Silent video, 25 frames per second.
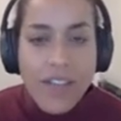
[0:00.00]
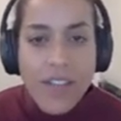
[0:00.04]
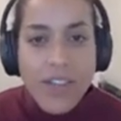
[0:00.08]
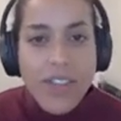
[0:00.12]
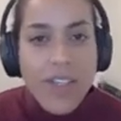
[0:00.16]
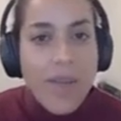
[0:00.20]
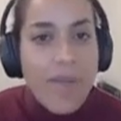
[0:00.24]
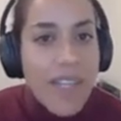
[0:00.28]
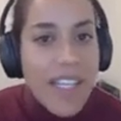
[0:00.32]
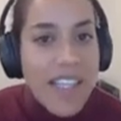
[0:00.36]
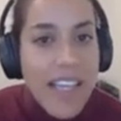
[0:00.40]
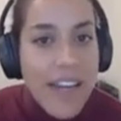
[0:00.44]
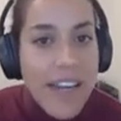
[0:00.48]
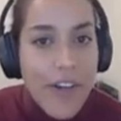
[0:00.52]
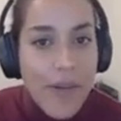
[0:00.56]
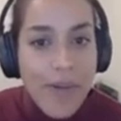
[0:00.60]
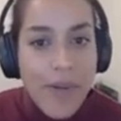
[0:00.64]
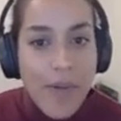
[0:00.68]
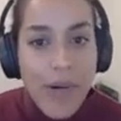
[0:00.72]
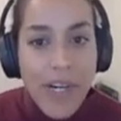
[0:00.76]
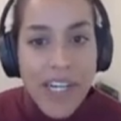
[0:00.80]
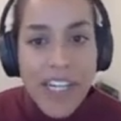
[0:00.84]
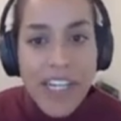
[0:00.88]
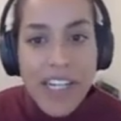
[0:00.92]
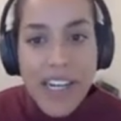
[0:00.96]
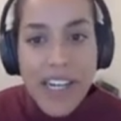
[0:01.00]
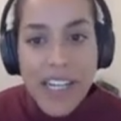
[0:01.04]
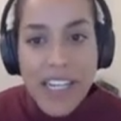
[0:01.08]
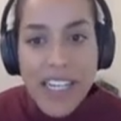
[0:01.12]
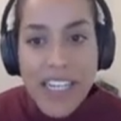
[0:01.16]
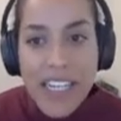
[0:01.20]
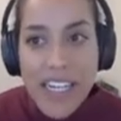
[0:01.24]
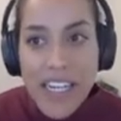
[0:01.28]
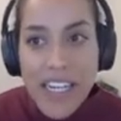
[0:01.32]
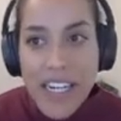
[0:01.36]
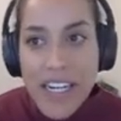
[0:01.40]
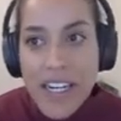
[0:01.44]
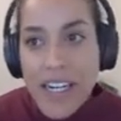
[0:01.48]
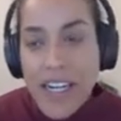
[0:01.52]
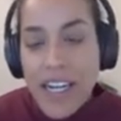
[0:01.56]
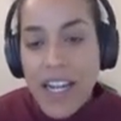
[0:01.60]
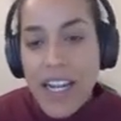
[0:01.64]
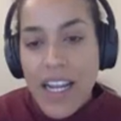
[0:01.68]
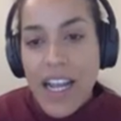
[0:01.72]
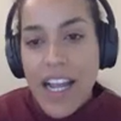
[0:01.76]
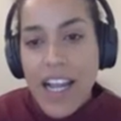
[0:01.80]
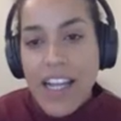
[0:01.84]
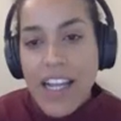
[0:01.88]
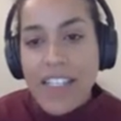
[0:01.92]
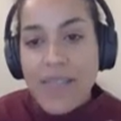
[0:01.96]
So something that we'll be working on here
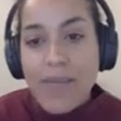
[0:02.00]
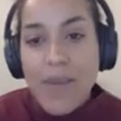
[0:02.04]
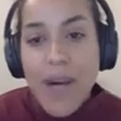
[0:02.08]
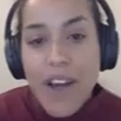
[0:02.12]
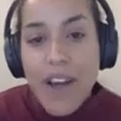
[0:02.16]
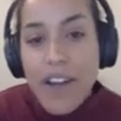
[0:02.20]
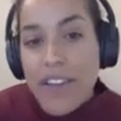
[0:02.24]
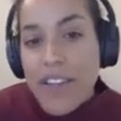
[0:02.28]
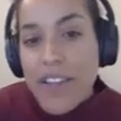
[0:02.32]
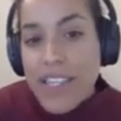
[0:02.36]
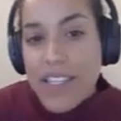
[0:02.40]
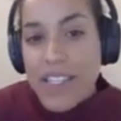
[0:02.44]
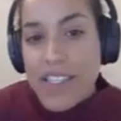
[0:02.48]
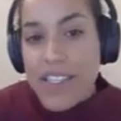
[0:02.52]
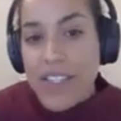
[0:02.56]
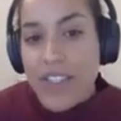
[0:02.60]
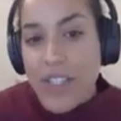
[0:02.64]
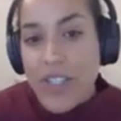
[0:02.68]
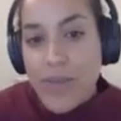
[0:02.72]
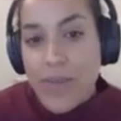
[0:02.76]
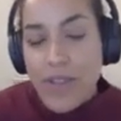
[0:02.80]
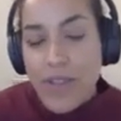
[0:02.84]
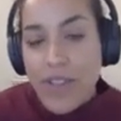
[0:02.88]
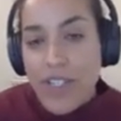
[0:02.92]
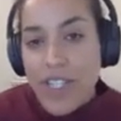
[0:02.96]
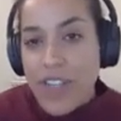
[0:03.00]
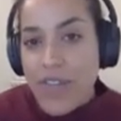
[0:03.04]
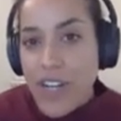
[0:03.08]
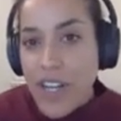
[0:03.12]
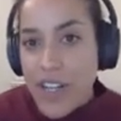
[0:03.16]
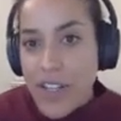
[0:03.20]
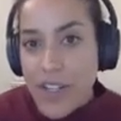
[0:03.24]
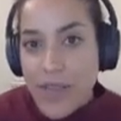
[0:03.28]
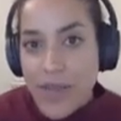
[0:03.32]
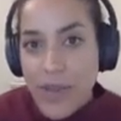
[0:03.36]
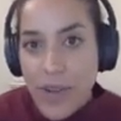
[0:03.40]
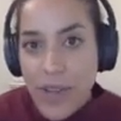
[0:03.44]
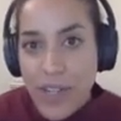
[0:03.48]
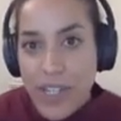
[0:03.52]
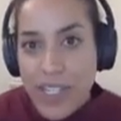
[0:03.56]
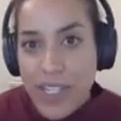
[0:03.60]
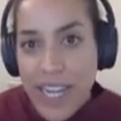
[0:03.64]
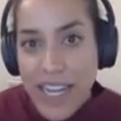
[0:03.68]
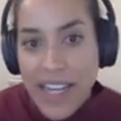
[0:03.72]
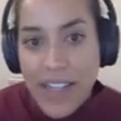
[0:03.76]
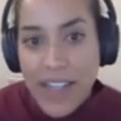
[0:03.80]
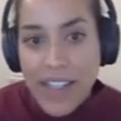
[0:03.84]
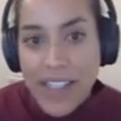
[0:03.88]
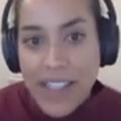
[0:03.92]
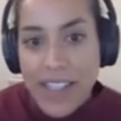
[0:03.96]
is modeling the distribution of other
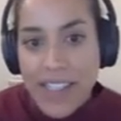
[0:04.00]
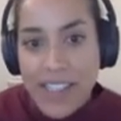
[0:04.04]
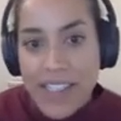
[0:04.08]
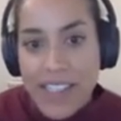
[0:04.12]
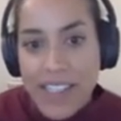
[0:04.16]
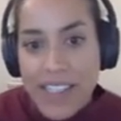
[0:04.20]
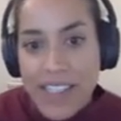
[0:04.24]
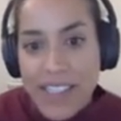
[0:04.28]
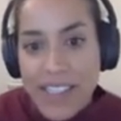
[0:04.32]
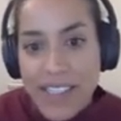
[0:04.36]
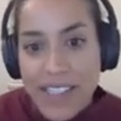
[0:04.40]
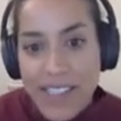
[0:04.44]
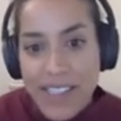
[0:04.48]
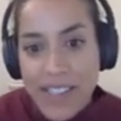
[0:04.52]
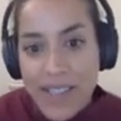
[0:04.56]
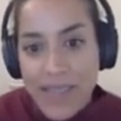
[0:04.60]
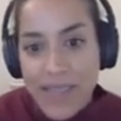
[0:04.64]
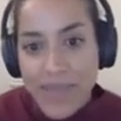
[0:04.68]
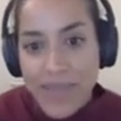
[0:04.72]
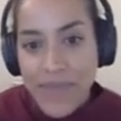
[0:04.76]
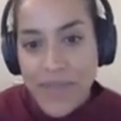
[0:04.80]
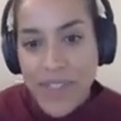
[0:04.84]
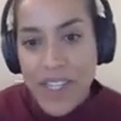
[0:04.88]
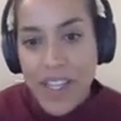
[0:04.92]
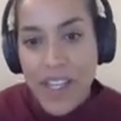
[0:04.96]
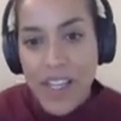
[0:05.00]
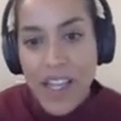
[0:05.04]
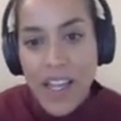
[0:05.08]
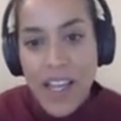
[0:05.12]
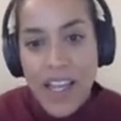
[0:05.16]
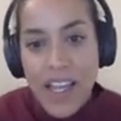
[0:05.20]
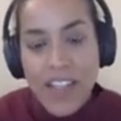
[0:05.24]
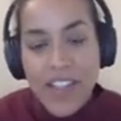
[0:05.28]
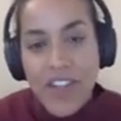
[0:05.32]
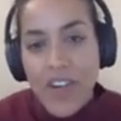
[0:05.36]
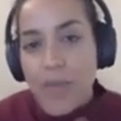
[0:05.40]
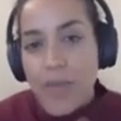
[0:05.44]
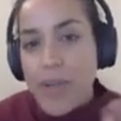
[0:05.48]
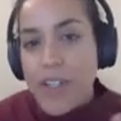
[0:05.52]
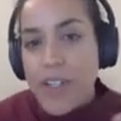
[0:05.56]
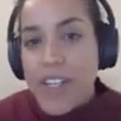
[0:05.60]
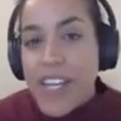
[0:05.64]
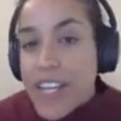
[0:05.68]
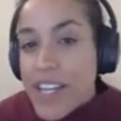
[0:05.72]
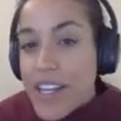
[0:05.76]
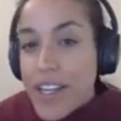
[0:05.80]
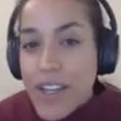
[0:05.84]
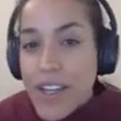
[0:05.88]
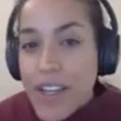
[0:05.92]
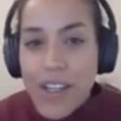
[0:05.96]
volatiles in disks. And so
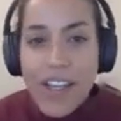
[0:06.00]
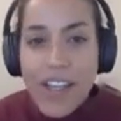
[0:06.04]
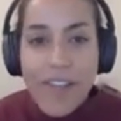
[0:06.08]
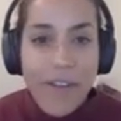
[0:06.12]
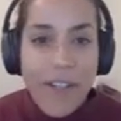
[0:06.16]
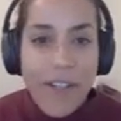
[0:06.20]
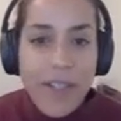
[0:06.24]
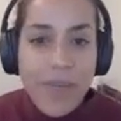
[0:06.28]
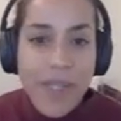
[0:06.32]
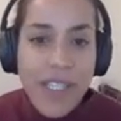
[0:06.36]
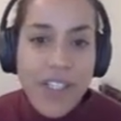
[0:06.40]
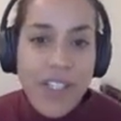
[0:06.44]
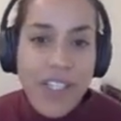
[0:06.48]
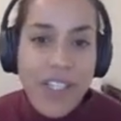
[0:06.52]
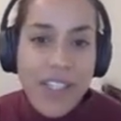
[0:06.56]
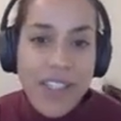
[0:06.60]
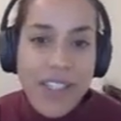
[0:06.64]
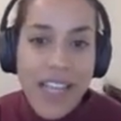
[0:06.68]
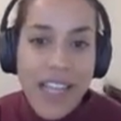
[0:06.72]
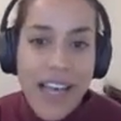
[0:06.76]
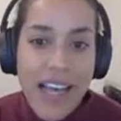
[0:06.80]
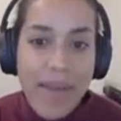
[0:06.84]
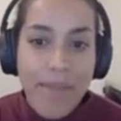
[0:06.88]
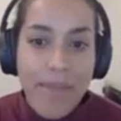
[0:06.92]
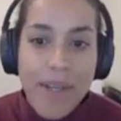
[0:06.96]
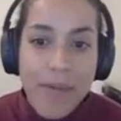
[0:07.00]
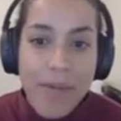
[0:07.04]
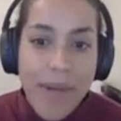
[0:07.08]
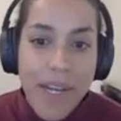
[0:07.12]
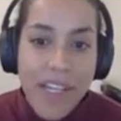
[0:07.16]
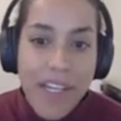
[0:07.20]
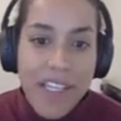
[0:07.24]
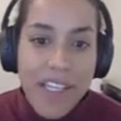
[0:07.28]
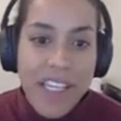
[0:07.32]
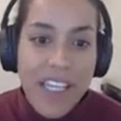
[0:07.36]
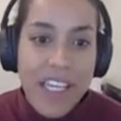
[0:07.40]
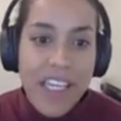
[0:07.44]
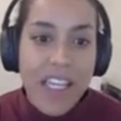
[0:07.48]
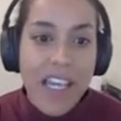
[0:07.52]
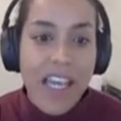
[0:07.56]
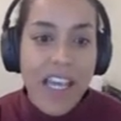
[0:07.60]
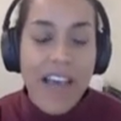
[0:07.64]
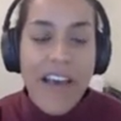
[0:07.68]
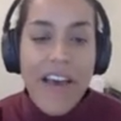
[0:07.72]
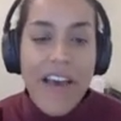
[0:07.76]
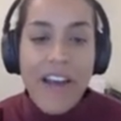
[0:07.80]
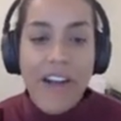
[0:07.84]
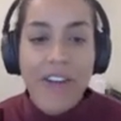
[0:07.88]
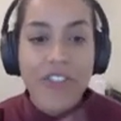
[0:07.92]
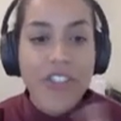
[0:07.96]
particularly for species that emit readily
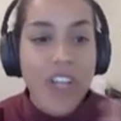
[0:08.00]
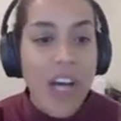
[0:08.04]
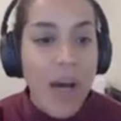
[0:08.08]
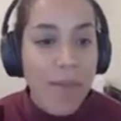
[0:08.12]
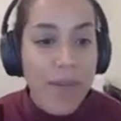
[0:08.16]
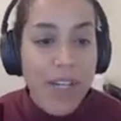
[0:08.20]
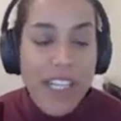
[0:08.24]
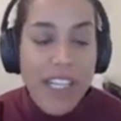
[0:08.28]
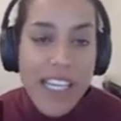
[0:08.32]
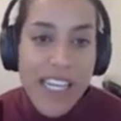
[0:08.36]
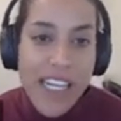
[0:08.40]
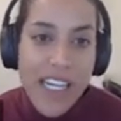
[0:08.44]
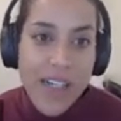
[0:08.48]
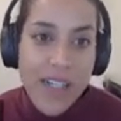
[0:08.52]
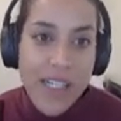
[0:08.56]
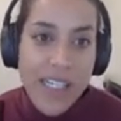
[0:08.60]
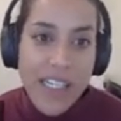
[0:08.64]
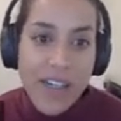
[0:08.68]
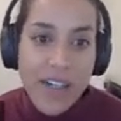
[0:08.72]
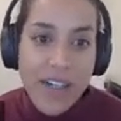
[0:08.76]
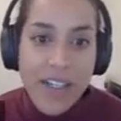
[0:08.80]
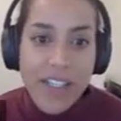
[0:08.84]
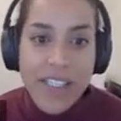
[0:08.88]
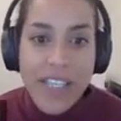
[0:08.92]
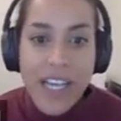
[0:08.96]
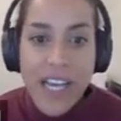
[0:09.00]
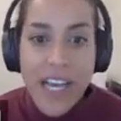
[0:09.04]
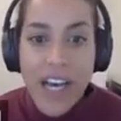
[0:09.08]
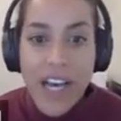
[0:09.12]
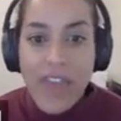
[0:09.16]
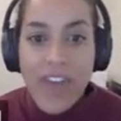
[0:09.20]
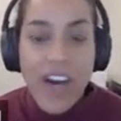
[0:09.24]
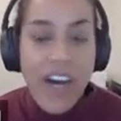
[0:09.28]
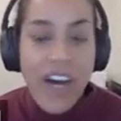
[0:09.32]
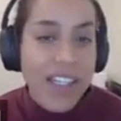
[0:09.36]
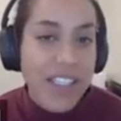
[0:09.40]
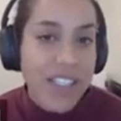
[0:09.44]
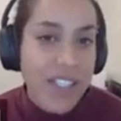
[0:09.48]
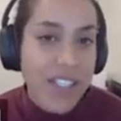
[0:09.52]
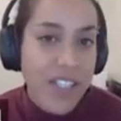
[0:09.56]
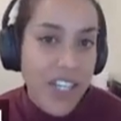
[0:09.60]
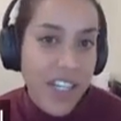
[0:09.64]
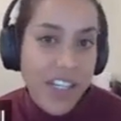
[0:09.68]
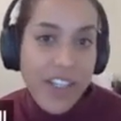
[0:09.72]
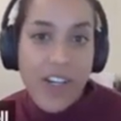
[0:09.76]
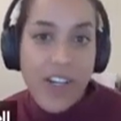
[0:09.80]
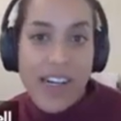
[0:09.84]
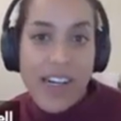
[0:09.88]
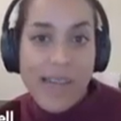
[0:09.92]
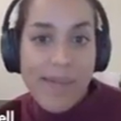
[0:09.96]
and are dominant carriers of
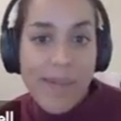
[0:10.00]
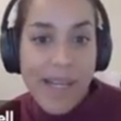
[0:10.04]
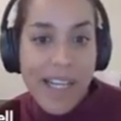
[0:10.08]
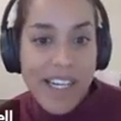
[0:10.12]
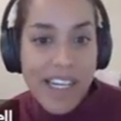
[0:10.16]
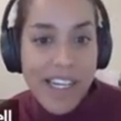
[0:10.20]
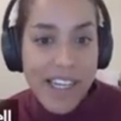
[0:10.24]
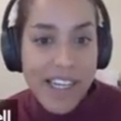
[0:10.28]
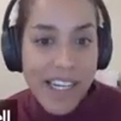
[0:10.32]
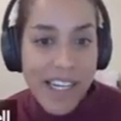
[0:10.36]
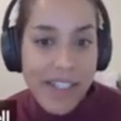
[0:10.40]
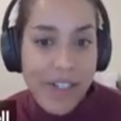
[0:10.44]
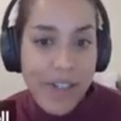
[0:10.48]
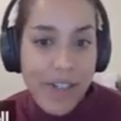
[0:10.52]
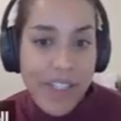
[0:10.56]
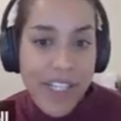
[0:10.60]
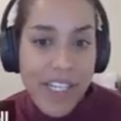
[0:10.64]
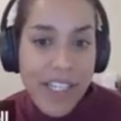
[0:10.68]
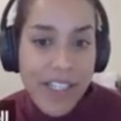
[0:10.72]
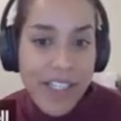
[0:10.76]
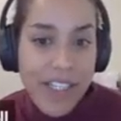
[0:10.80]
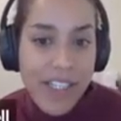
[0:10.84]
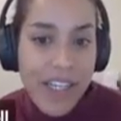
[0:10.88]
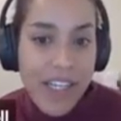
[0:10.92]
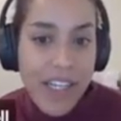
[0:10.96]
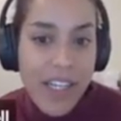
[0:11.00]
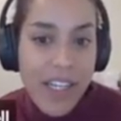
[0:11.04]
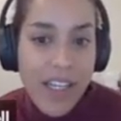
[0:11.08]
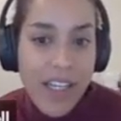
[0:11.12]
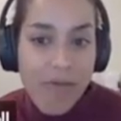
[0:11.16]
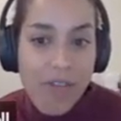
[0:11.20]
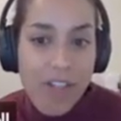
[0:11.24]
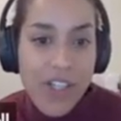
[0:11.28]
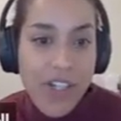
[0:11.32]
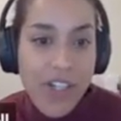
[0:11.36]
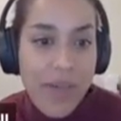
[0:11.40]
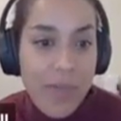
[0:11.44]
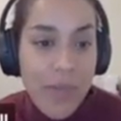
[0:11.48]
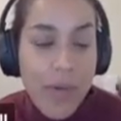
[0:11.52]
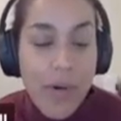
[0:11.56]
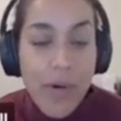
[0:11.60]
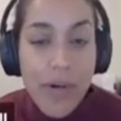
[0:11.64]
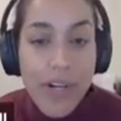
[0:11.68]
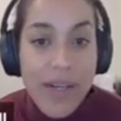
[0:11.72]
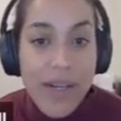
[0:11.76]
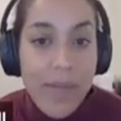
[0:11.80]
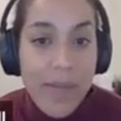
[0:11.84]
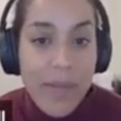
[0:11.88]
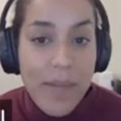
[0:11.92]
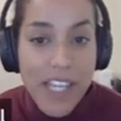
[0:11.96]
oxygen, carbon, and nitrogen, which are
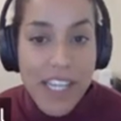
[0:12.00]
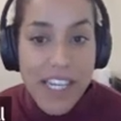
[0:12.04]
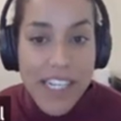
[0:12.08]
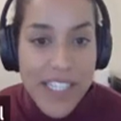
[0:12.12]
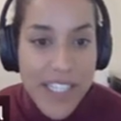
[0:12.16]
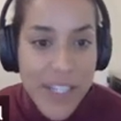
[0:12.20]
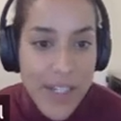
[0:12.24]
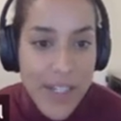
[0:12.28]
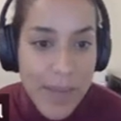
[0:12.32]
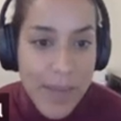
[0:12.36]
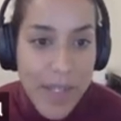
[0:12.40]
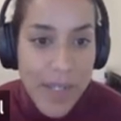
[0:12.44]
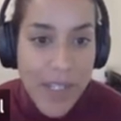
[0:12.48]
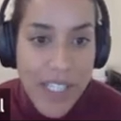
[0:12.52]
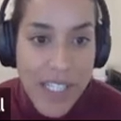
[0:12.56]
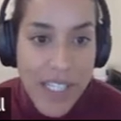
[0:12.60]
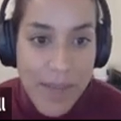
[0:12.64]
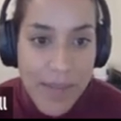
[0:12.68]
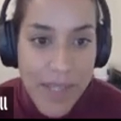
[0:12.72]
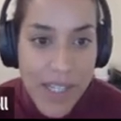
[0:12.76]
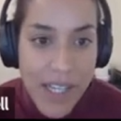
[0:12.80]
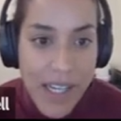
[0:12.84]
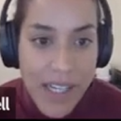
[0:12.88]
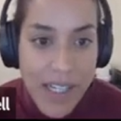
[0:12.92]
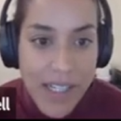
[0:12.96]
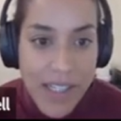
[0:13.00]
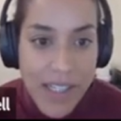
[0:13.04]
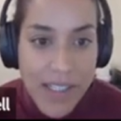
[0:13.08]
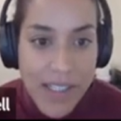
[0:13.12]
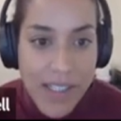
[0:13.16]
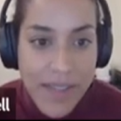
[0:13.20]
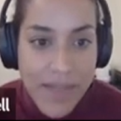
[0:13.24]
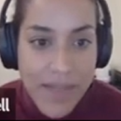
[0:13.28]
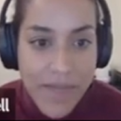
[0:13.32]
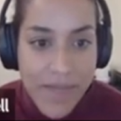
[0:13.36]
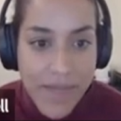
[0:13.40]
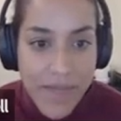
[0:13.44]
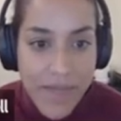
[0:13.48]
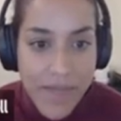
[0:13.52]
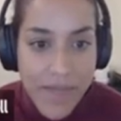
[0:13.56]
important planetary building blocks.